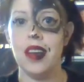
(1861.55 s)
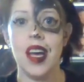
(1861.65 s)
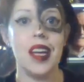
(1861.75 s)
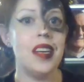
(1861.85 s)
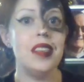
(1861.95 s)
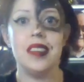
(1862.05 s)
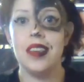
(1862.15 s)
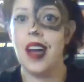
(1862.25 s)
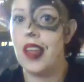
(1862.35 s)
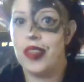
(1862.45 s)
And he's
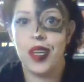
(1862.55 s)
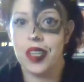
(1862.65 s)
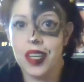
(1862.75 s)
not the good